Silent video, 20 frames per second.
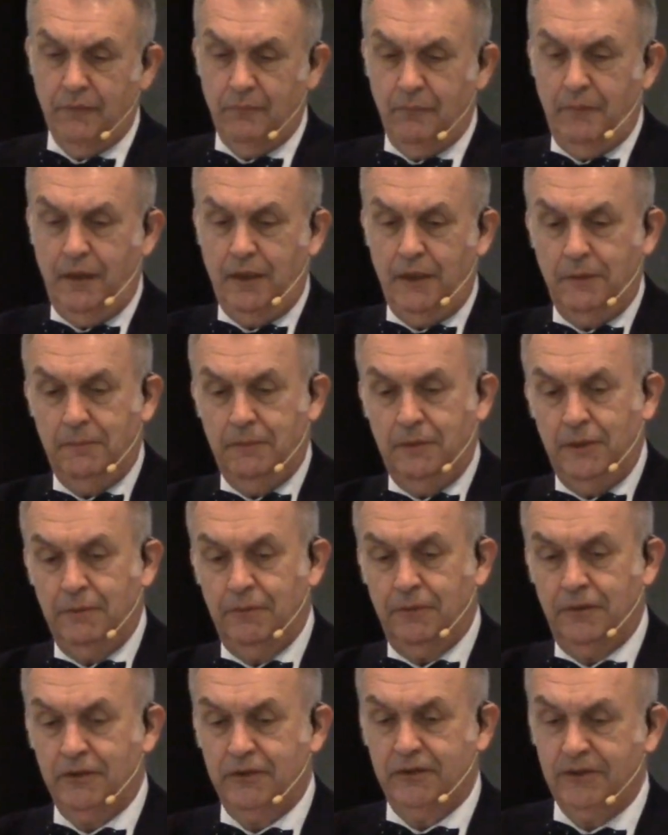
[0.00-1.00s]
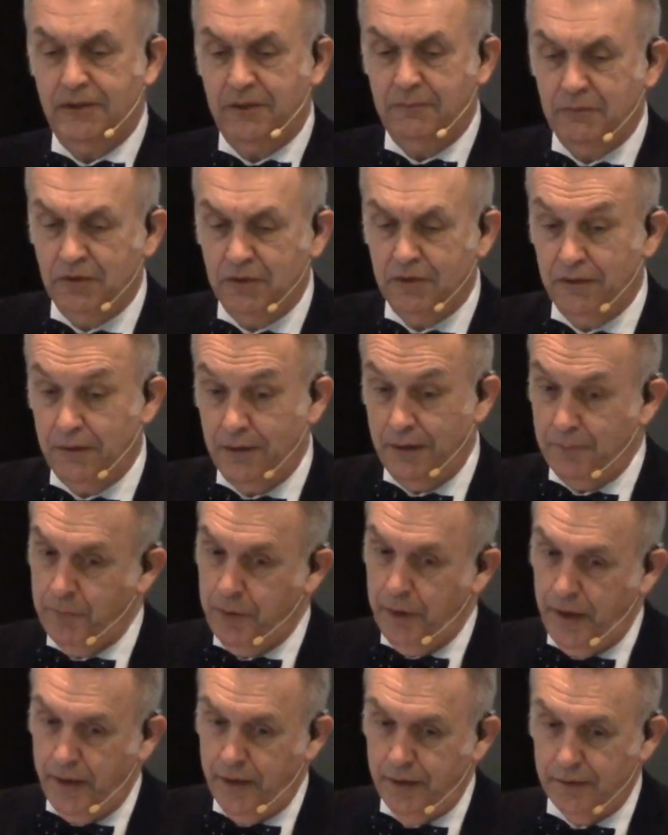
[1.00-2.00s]
Many people seem to
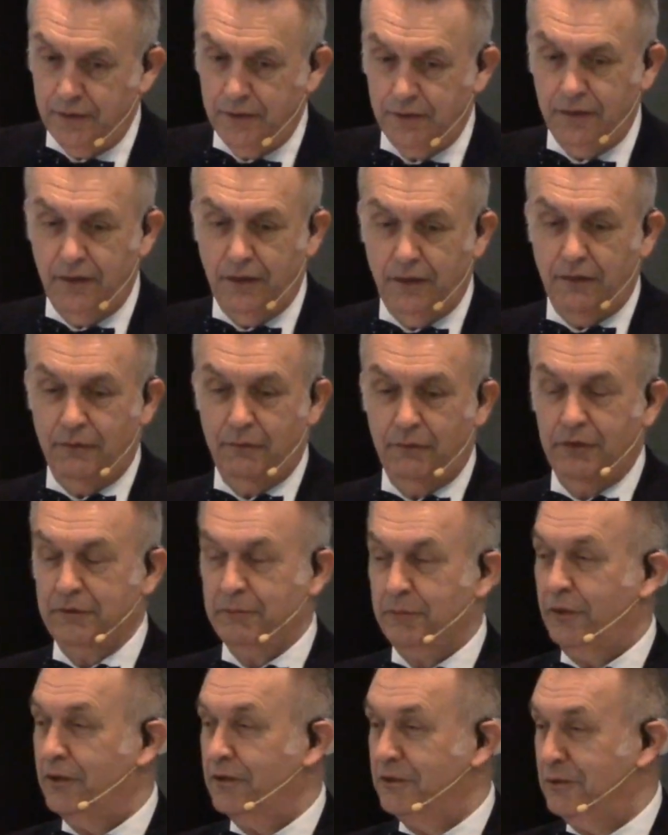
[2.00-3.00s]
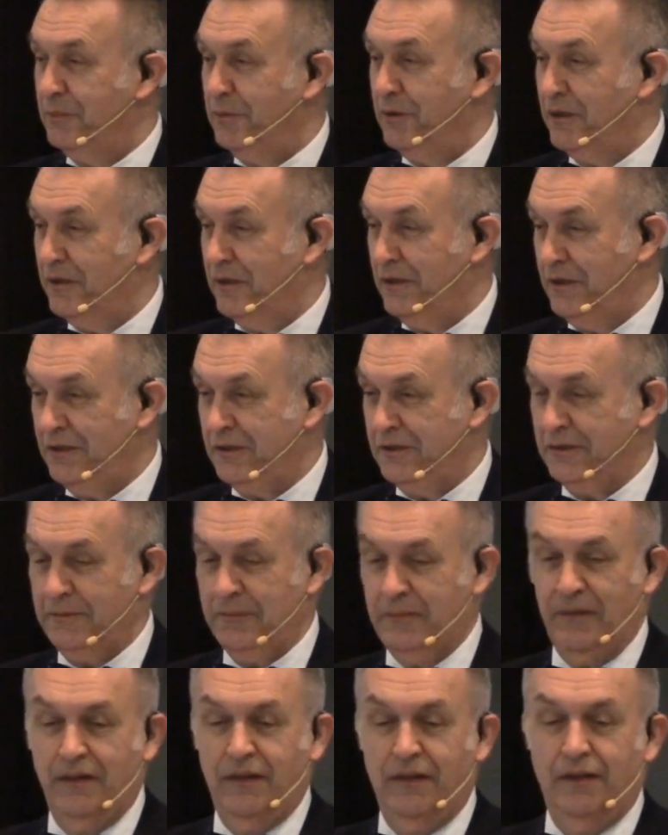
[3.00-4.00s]
abandon their responsibilities,
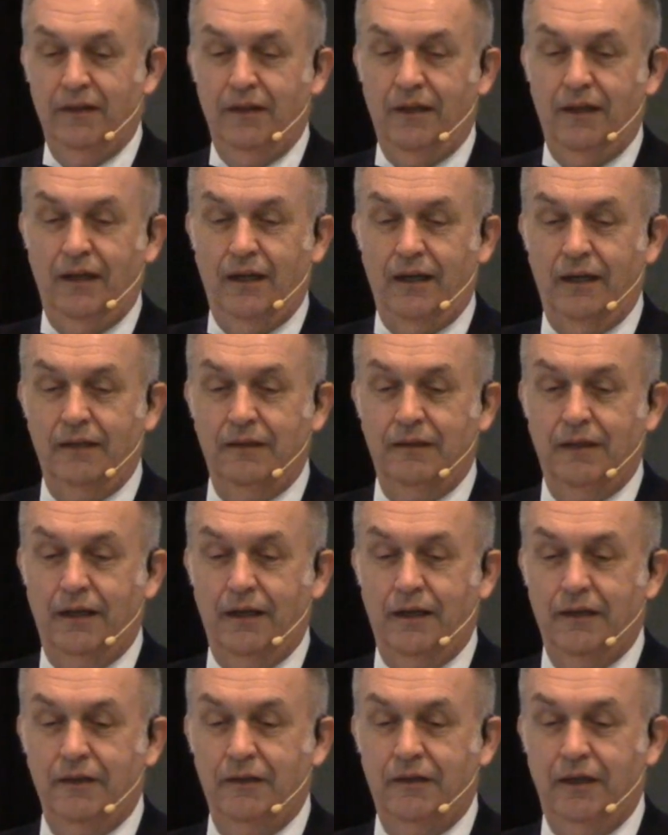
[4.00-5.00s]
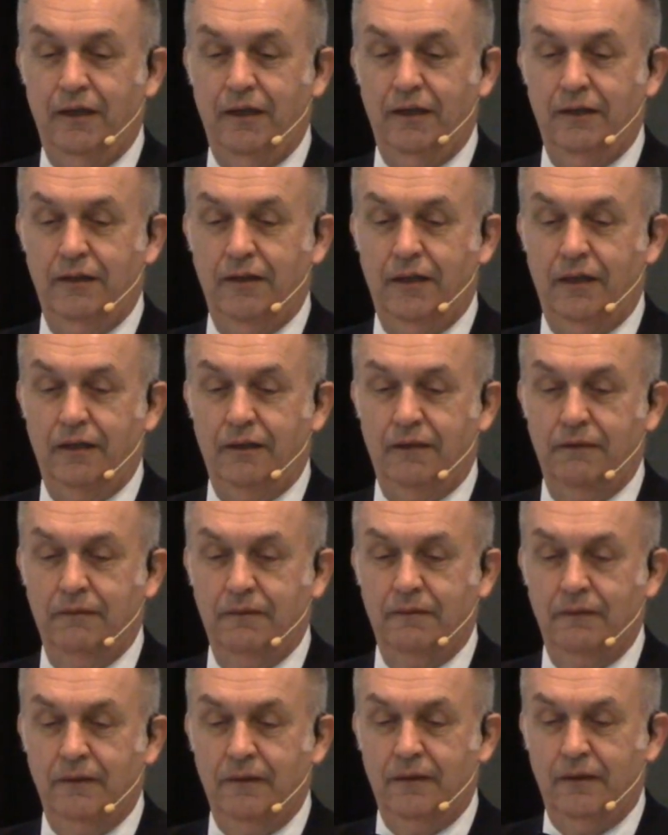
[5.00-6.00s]
and they
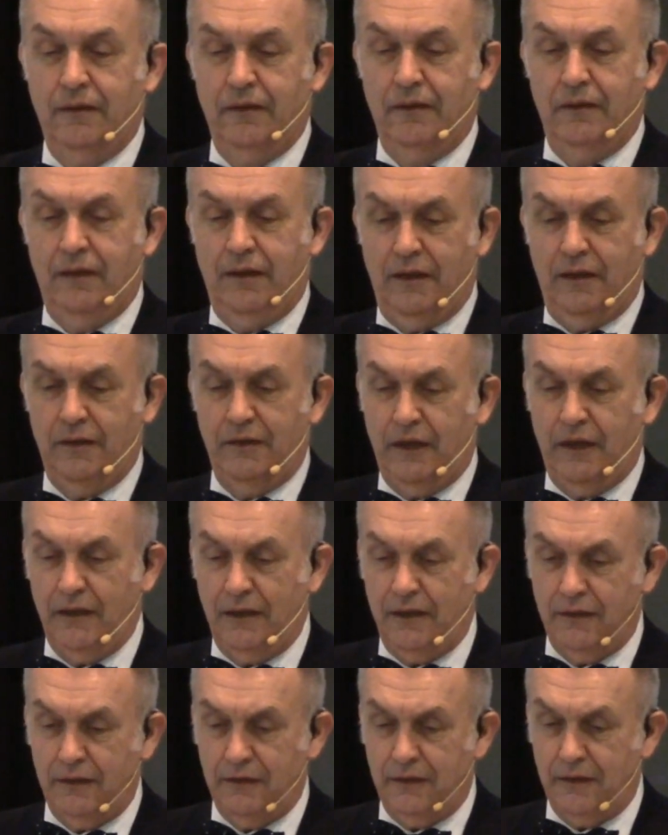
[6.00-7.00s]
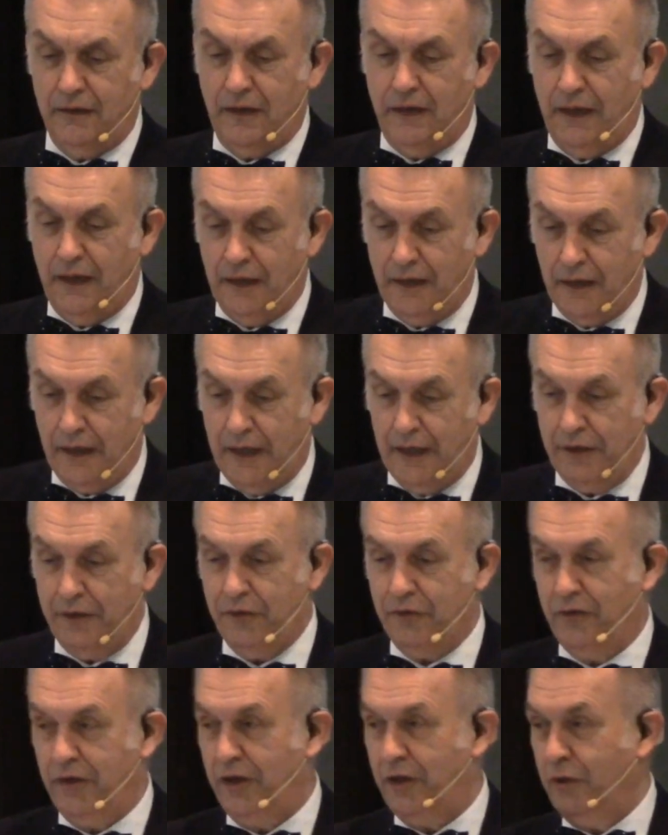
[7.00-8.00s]

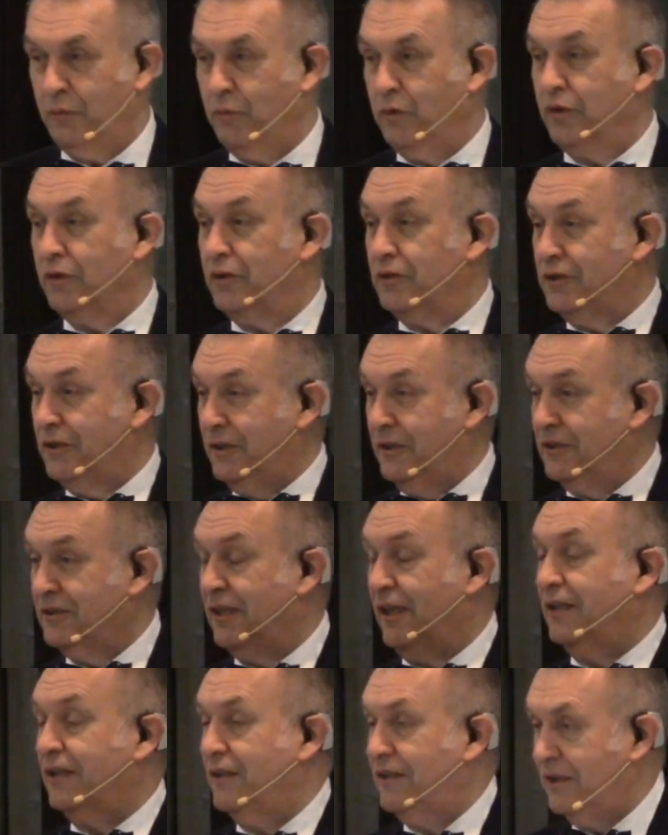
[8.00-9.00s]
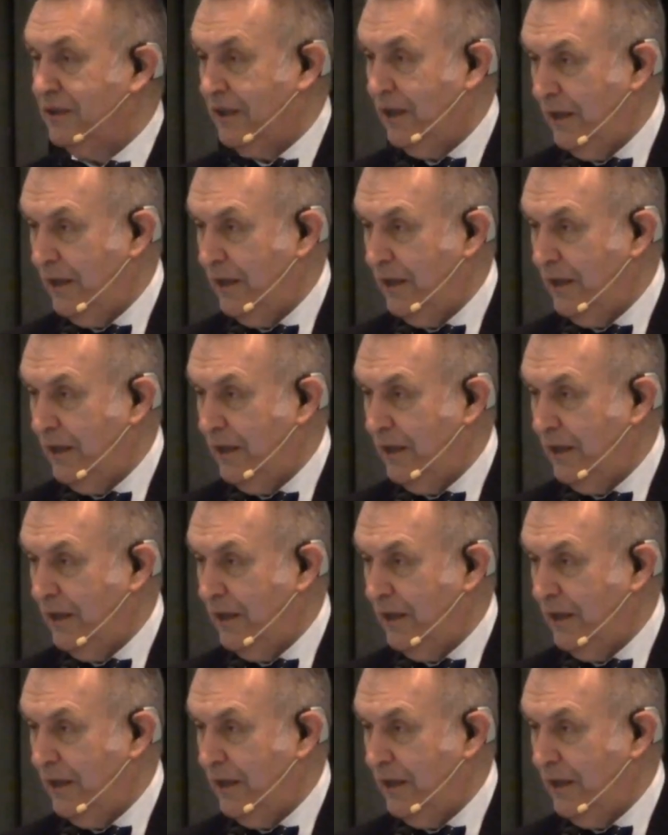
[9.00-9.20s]
allow their world to descend into